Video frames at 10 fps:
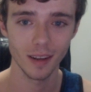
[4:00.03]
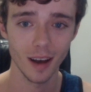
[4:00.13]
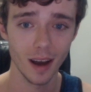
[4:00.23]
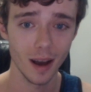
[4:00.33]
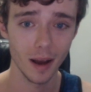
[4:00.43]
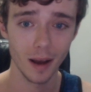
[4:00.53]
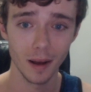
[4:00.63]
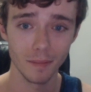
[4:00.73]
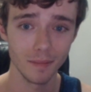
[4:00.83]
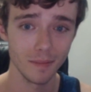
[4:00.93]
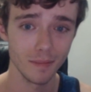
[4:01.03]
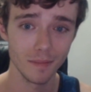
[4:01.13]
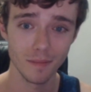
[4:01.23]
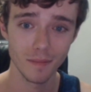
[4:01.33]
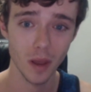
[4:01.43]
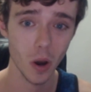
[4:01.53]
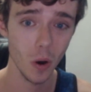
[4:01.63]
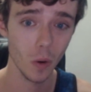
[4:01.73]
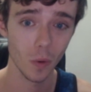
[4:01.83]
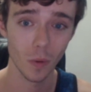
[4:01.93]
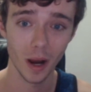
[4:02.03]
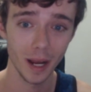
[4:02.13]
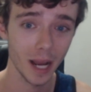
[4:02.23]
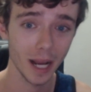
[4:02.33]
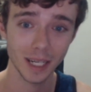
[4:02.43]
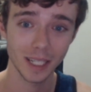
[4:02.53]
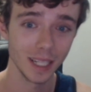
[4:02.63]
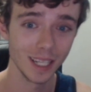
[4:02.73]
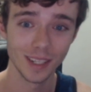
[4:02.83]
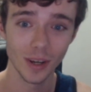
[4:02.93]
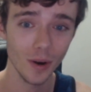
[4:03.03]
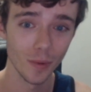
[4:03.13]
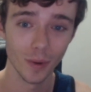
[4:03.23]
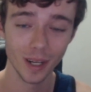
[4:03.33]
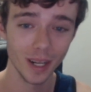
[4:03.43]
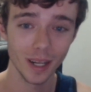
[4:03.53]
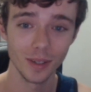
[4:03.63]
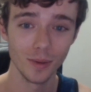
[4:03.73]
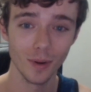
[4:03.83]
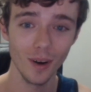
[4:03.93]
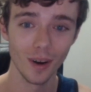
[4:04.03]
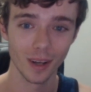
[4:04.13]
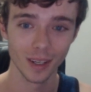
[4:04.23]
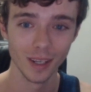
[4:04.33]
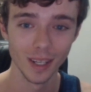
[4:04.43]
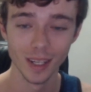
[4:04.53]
no, I actually don't. What did I do wrong?